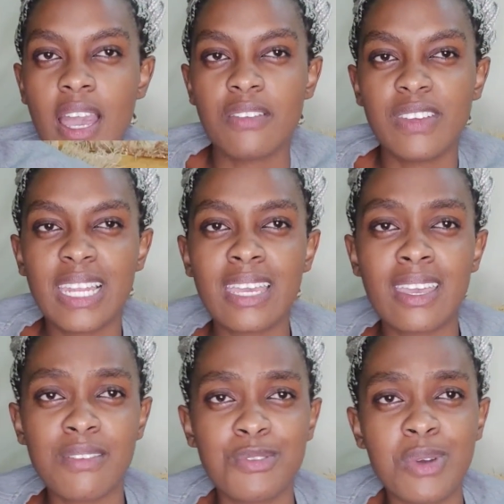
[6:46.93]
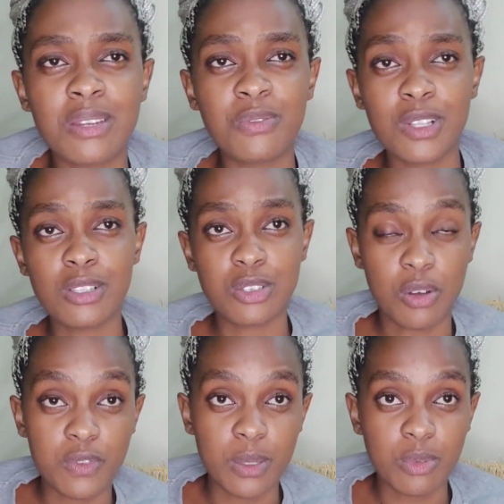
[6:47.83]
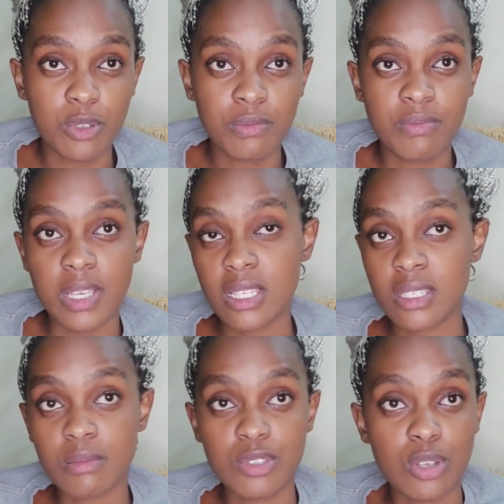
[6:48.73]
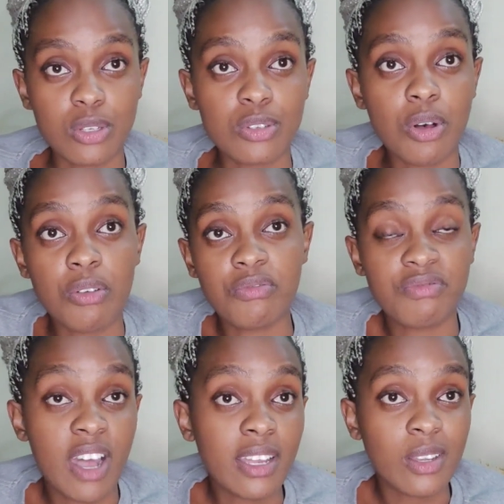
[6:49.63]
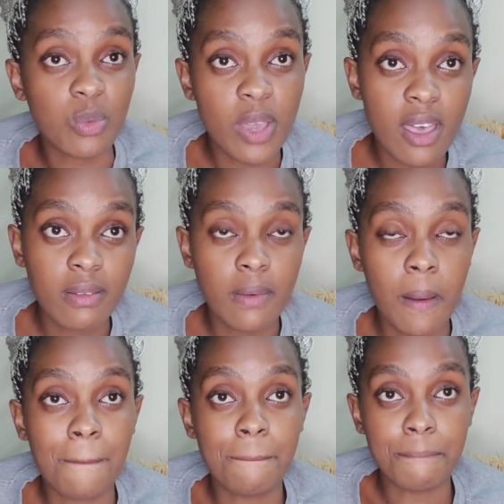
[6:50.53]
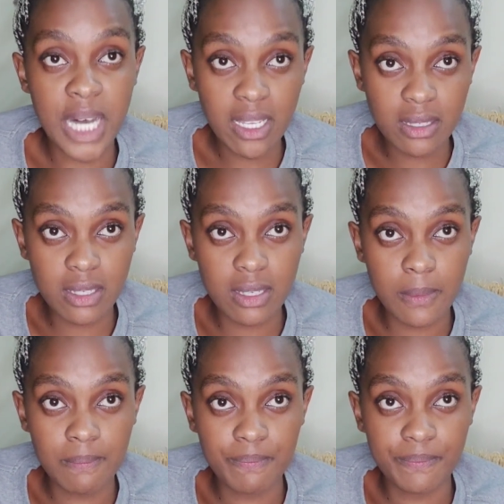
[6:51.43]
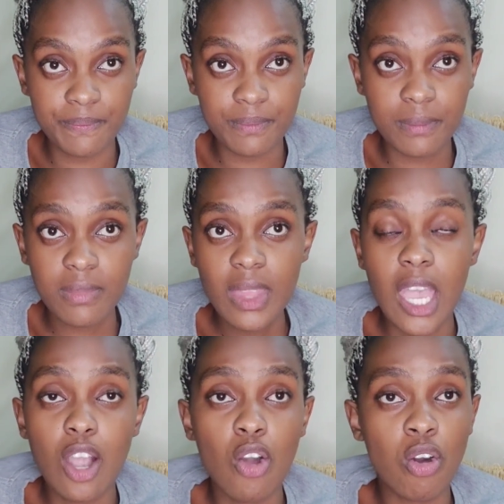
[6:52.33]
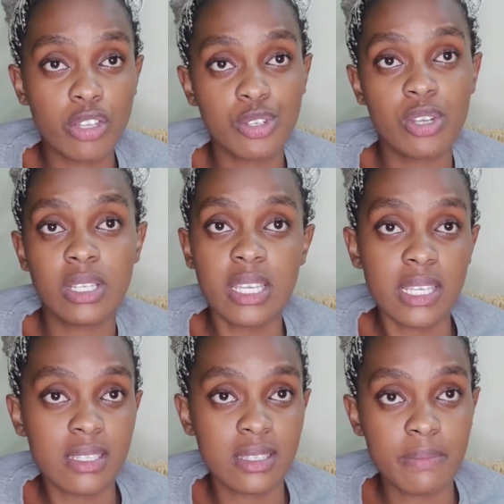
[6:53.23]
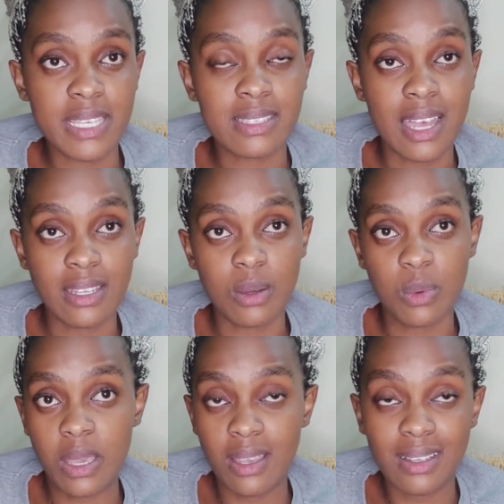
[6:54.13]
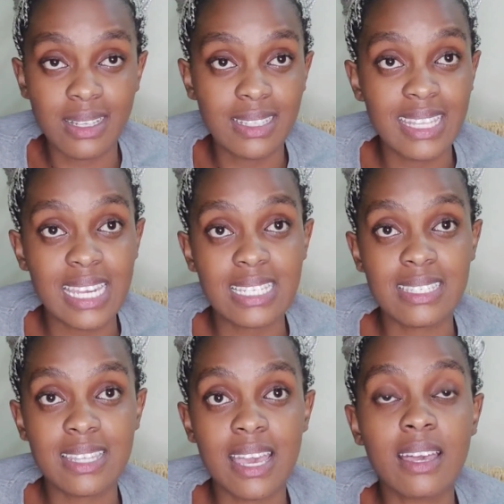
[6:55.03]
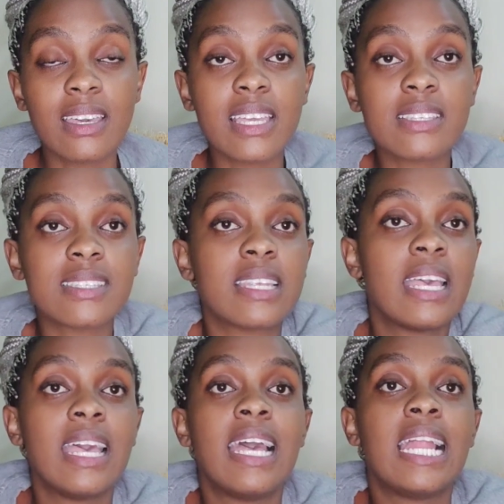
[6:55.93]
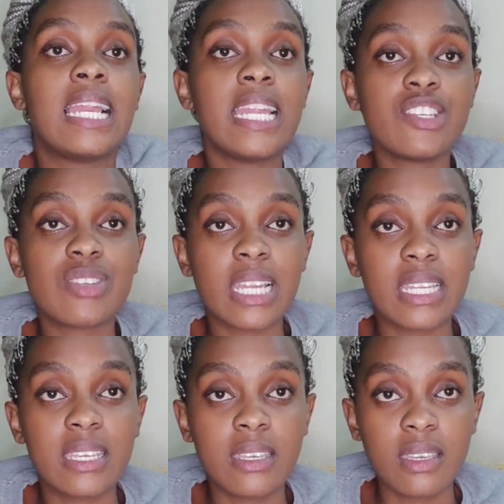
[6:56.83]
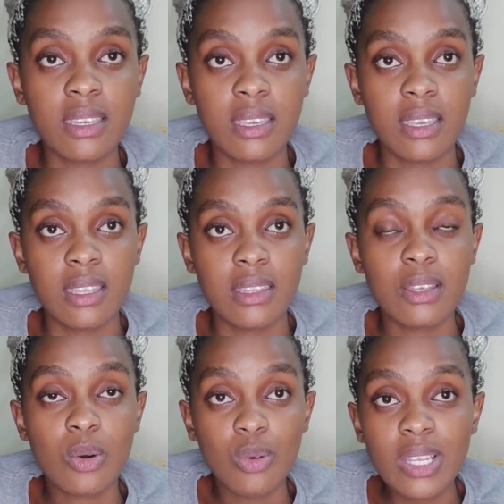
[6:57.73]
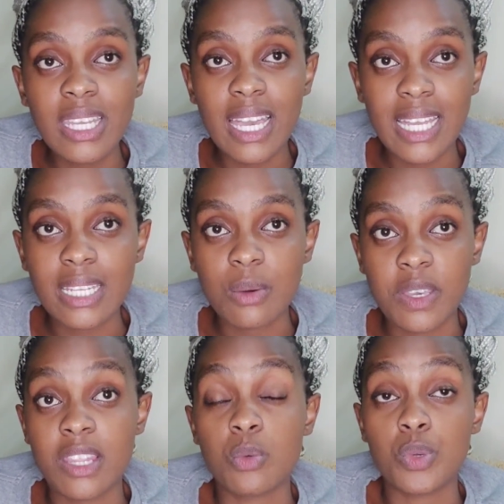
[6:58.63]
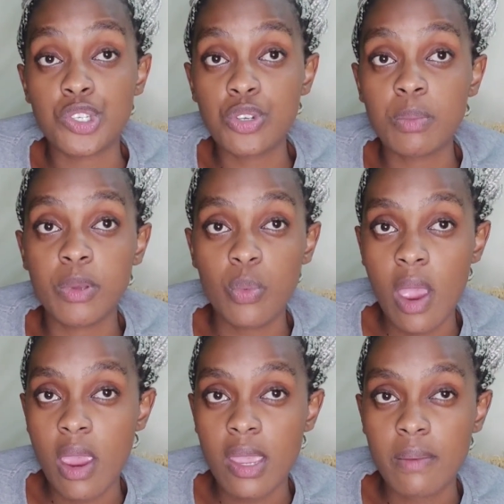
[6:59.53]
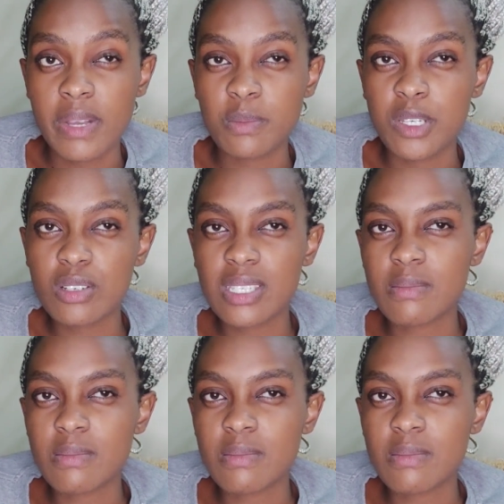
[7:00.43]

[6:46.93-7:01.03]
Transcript: I feel like everyone feels comfortable in some sort of underwear, but cotton is the best underwear that is there. It's literally the only underwear that we should be wearing, but because